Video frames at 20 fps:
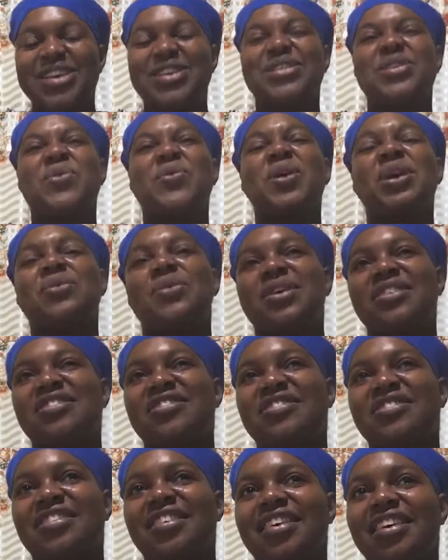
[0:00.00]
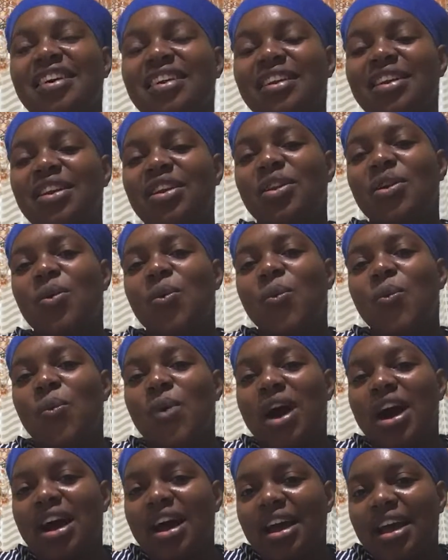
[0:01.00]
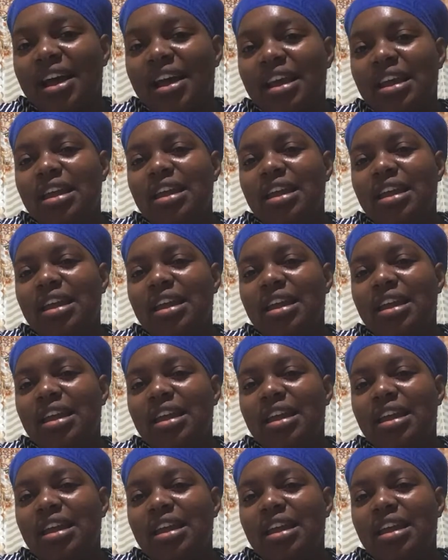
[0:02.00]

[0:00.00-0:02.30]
So we question why